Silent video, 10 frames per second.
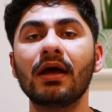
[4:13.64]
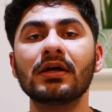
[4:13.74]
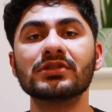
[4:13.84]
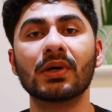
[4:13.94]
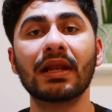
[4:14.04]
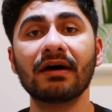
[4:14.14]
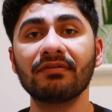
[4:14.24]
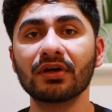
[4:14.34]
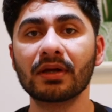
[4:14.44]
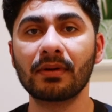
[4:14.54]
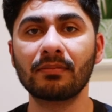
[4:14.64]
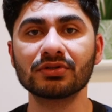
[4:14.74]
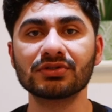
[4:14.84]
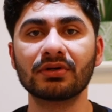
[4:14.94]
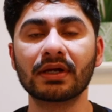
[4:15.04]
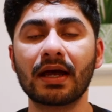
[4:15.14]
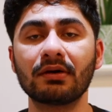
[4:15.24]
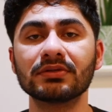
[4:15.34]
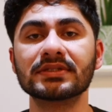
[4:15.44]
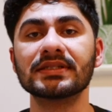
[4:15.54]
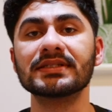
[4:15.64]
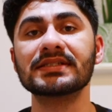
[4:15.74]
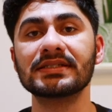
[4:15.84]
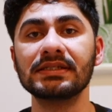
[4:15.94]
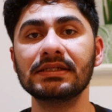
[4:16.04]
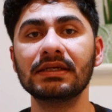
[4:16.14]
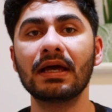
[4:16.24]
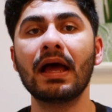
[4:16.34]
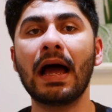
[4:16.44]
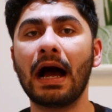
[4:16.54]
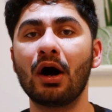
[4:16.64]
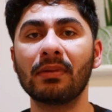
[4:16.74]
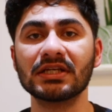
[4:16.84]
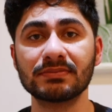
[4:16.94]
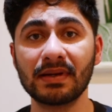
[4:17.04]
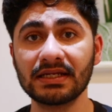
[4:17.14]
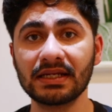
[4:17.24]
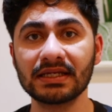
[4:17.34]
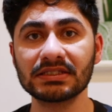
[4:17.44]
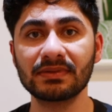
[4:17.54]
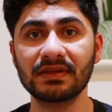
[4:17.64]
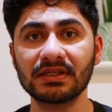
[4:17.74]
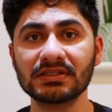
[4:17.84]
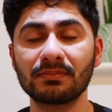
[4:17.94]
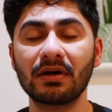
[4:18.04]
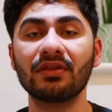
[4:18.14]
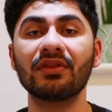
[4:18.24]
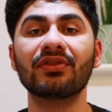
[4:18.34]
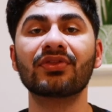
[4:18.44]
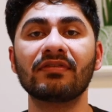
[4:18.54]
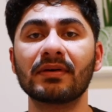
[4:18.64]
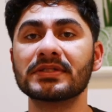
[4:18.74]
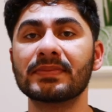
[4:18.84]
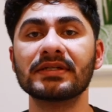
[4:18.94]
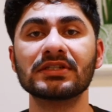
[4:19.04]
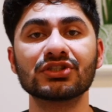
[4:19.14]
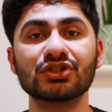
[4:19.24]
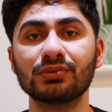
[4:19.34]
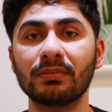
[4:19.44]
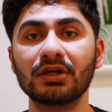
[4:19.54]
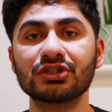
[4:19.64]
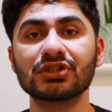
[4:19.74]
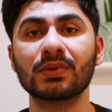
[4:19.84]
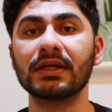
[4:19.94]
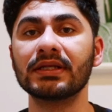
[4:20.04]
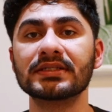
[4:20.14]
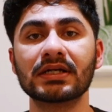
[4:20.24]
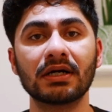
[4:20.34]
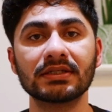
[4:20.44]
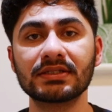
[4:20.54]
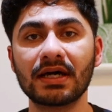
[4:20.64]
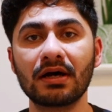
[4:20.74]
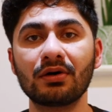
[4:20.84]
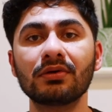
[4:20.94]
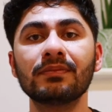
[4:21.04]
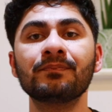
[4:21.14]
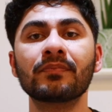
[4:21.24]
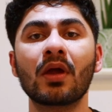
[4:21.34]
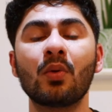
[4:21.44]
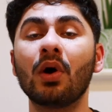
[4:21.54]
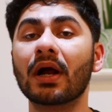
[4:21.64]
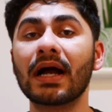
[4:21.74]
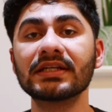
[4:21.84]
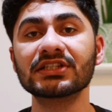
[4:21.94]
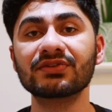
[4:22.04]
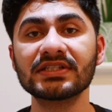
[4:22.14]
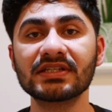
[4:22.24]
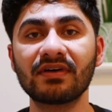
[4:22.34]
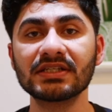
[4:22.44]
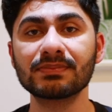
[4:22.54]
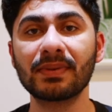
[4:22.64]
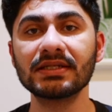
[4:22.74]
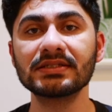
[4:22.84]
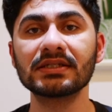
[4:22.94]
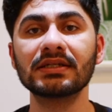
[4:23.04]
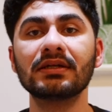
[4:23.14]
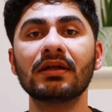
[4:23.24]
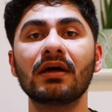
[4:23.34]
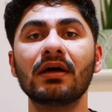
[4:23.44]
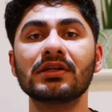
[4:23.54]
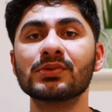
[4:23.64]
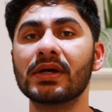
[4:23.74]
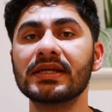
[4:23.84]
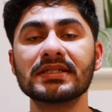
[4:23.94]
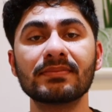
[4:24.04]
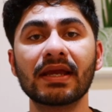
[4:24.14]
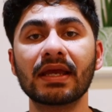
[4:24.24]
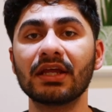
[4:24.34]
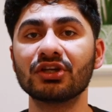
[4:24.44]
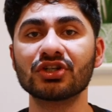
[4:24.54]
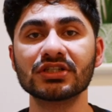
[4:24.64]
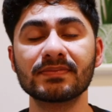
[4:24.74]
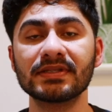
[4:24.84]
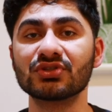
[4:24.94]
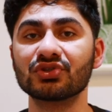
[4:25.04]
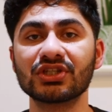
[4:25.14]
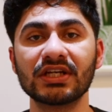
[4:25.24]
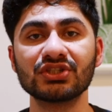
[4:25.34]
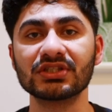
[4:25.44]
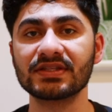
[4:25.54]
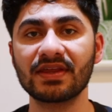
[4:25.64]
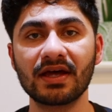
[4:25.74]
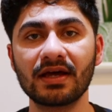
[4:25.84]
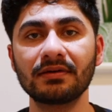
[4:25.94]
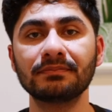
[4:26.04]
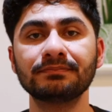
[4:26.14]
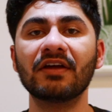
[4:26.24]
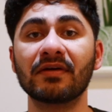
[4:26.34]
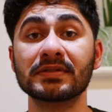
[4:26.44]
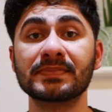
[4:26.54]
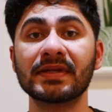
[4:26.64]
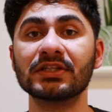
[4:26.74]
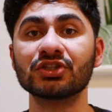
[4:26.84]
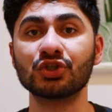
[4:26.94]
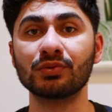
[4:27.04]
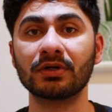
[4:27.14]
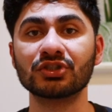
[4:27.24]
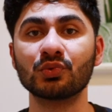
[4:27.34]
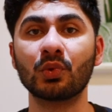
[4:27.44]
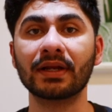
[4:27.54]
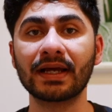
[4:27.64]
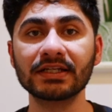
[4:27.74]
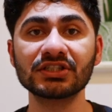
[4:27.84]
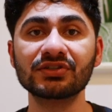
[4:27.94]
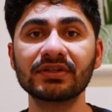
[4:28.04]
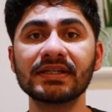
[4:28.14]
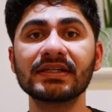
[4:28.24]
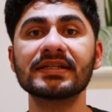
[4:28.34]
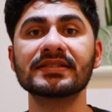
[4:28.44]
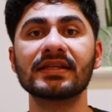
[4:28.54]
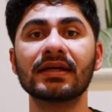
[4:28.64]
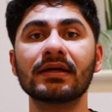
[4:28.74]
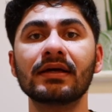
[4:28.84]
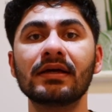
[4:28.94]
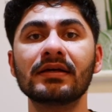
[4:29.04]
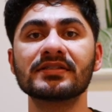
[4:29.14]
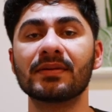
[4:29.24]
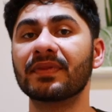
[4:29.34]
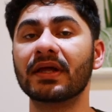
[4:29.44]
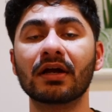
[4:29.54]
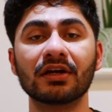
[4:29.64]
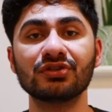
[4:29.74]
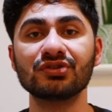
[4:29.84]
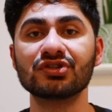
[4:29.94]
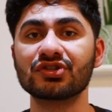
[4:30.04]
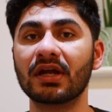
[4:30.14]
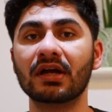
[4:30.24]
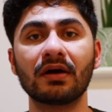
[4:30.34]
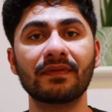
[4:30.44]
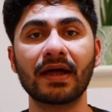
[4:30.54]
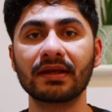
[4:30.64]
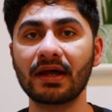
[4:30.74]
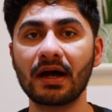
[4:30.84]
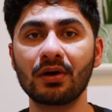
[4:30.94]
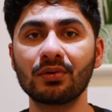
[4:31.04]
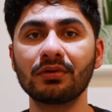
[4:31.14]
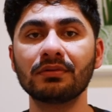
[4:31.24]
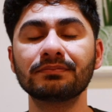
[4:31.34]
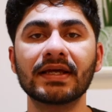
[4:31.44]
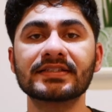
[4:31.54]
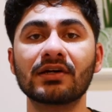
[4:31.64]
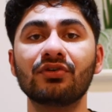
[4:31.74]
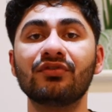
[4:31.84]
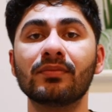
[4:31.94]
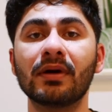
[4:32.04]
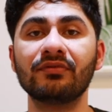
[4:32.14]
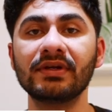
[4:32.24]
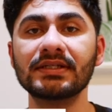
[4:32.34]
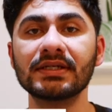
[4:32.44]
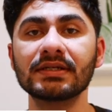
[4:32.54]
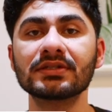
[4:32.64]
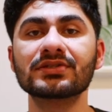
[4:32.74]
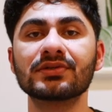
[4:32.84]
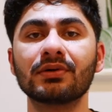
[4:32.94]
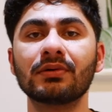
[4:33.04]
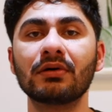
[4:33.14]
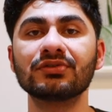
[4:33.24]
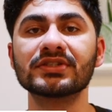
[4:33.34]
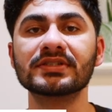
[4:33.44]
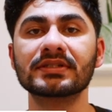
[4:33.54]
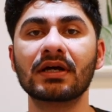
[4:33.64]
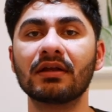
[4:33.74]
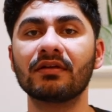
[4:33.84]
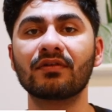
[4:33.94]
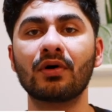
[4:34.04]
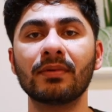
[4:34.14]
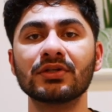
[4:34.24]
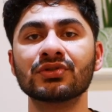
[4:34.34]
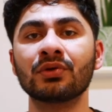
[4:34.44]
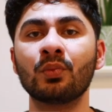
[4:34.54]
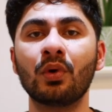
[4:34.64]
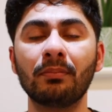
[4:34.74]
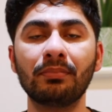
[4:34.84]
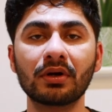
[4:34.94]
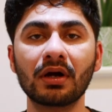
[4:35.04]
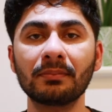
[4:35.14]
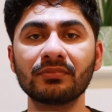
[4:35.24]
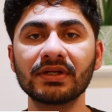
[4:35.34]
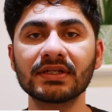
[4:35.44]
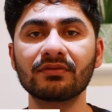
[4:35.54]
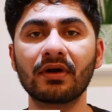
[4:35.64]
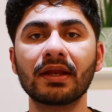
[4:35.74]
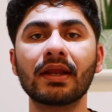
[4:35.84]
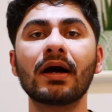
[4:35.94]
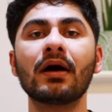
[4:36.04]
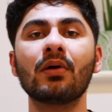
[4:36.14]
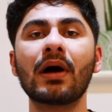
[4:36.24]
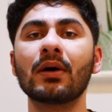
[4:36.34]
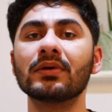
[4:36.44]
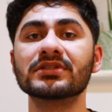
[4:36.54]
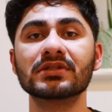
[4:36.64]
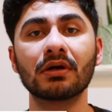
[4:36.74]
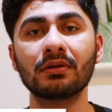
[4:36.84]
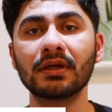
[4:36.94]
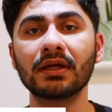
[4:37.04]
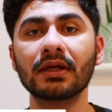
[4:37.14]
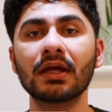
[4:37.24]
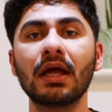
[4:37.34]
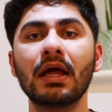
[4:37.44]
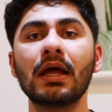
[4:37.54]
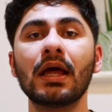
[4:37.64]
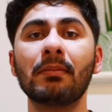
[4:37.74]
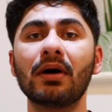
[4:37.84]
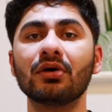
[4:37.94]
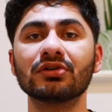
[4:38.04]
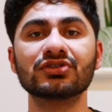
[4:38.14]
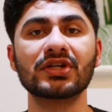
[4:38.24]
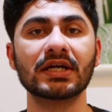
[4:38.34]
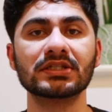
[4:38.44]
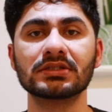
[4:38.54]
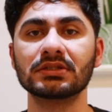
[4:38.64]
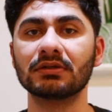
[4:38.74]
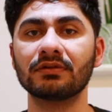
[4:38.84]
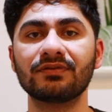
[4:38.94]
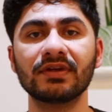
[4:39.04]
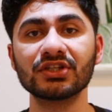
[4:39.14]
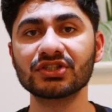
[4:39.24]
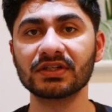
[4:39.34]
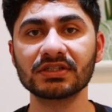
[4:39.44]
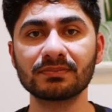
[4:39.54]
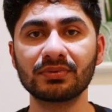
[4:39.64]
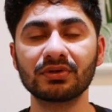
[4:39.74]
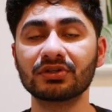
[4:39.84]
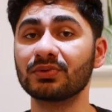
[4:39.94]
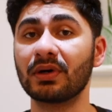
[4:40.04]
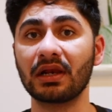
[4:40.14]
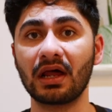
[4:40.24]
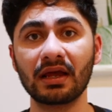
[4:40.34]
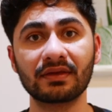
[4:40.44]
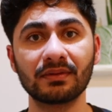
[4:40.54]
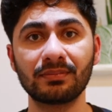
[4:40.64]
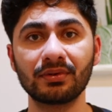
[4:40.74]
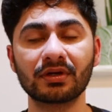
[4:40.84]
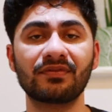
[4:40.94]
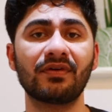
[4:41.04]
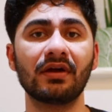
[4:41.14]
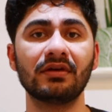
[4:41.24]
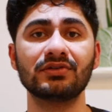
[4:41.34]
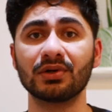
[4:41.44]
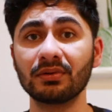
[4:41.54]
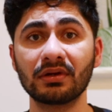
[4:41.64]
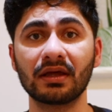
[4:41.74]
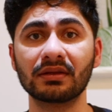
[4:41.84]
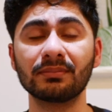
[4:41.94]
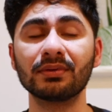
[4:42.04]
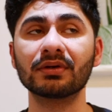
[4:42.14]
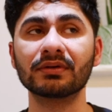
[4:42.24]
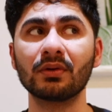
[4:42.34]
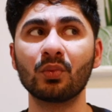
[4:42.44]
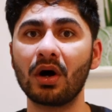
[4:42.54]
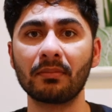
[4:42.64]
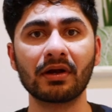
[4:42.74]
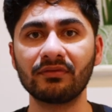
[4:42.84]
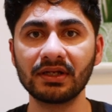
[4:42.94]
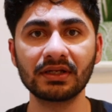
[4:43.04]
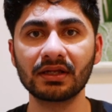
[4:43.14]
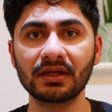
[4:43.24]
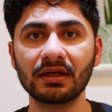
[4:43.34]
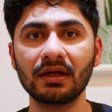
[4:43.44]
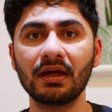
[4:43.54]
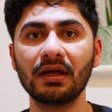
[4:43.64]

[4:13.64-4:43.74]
So I'll have a look at my Monzo account and see how my spending has been this month. If I'm spending too much, do I need to cut down? What categories have I spent in? Do I need to make any adjustments or changes there? If I'm spending too much in one category, is there something I can do to try and cut that down? Next, I'll review my reading. So I'll just kind of comment on what book I'm reading right now, how it's going. Am I on track to finishing this book? Do I like the book? If I don't like the book, then why am I reading it?